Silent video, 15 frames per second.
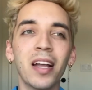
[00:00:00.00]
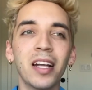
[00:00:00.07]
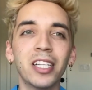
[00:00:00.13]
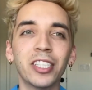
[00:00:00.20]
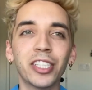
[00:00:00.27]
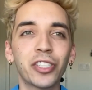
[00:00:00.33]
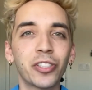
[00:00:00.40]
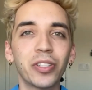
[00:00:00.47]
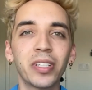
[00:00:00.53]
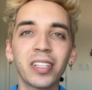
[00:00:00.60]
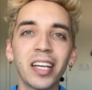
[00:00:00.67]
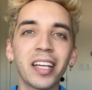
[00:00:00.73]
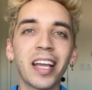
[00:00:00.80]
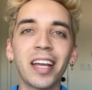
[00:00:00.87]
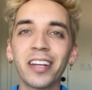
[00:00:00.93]
Just treat it
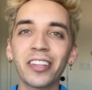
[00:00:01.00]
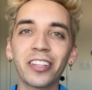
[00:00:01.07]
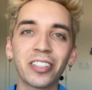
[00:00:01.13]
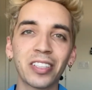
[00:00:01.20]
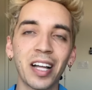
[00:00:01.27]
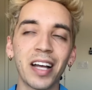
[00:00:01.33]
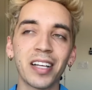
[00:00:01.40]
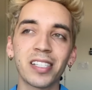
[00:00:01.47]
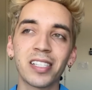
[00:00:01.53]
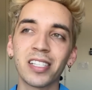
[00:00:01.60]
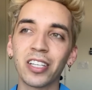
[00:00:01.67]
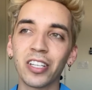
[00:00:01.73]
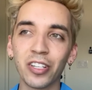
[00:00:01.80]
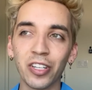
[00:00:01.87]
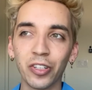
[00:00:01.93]
like any other class.
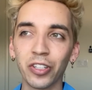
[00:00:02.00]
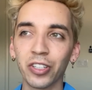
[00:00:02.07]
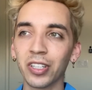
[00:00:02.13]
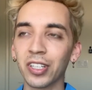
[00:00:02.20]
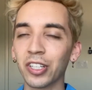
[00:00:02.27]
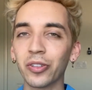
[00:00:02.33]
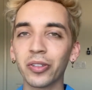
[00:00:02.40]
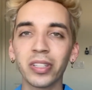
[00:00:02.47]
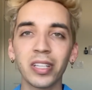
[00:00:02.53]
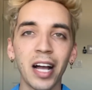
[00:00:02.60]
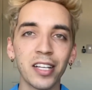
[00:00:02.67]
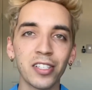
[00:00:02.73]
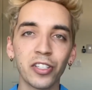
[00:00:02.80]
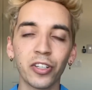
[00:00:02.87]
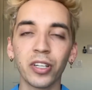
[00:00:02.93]
You're going to go to
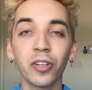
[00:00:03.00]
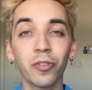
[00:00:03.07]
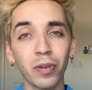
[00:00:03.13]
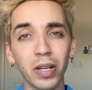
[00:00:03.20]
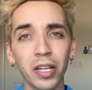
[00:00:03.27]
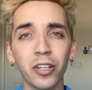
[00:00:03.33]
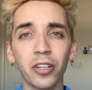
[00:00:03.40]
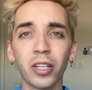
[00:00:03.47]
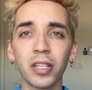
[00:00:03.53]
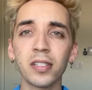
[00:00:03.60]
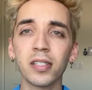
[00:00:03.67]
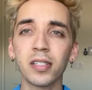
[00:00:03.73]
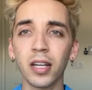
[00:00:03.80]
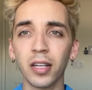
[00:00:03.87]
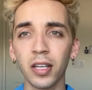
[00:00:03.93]
class, you're going to read, you're going to
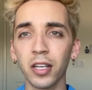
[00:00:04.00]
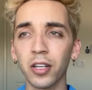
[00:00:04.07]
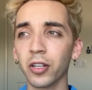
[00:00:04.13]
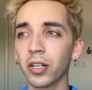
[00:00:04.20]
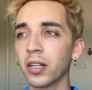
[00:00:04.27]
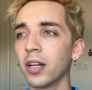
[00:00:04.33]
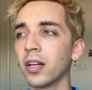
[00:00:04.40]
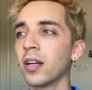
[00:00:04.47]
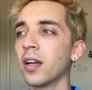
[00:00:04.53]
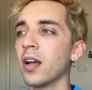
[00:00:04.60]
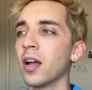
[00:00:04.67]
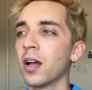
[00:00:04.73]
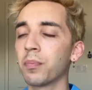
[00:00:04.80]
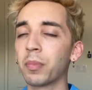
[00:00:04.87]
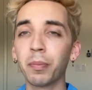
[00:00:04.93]
study, you're going to
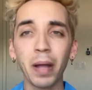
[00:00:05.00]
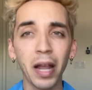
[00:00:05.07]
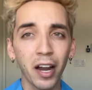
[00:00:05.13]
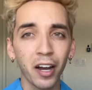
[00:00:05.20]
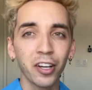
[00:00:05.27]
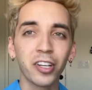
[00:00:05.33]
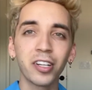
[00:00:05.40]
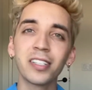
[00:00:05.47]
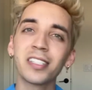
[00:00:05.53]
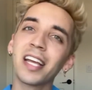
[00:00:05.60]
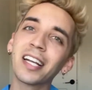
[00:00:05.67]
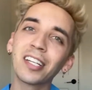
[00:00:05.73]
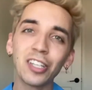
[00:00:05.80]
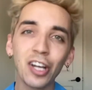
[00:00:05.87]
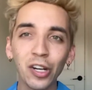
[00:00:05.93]
prepare, you're going to
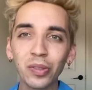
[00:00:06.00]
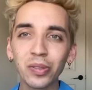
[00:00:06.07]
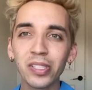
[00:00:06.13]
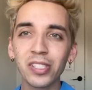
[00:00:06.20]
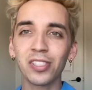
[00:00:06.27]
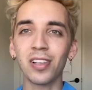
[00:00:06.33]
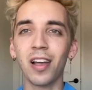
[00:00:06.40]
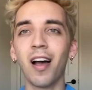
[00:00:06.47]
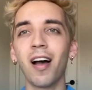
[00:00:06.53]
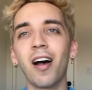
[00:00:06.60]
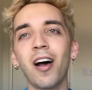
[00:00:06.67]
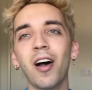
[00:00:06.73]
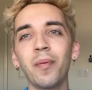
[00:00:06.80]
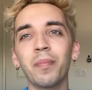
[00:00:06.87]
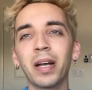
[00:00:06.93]
take notes,
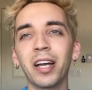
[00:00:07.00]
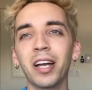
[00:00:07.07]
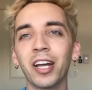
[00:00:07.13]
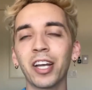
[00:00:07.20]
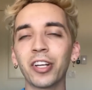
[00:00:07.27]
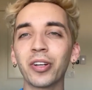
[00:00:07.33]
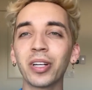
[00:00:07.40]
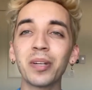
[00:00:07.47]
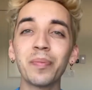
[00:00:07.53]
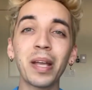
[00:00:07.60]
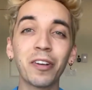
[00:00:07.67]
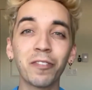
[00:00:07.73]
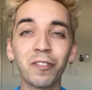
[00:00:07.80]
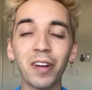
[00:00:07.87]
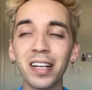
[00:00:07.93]
you're going to make
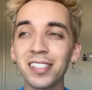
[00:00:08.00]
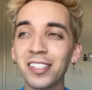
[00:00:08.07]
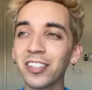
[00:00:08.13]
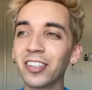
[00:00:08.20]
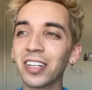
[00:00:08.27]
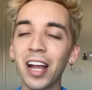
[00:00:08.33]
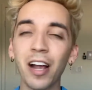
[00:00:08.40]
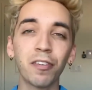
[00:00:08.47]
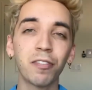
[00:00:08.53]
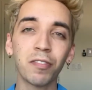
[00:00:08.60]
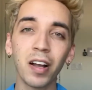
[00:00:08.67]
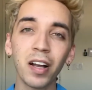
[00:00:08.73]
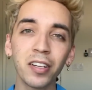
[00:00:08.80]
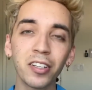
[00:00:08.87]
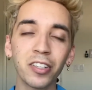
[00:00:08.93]
friends, you're going to have
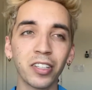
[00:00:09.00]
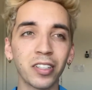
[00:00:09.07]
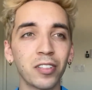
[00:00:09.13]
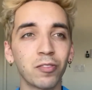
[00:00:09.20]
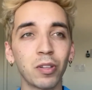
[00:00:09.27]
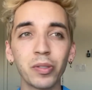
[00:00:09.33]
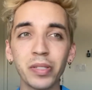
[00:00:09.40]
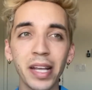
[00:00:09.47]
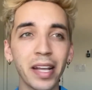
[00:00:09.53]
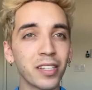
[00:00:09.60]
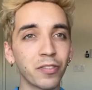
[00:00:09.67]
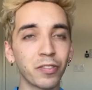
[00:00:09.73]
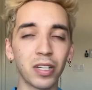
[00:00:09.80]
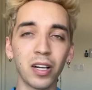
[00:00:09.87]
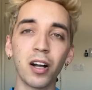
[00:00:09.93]
fun, you're going to rotate at
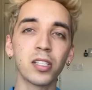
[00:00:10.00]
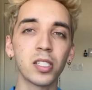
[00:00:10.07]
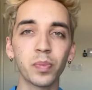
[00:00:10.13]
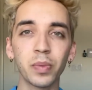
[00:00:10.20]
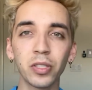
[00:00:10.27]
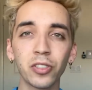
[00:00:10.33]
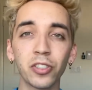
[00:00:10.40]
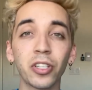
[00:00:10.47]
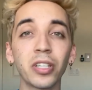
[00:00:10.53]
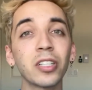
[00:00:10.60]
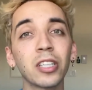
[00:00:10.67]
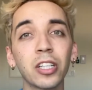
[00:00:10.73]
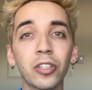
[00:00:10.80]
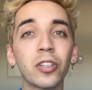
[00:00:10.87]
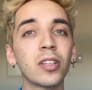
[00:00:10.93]
different hospitals, you're going to
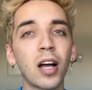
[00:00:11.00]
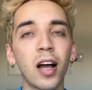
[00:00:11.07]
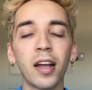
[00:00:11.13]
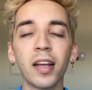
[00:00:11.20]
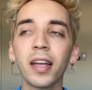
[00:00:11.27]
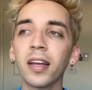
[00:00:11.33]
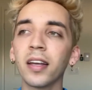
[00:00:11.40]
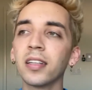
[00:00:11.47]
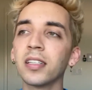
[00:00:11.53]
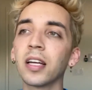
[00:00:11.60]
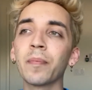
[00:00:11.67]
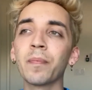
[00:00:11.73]
learn a lot. And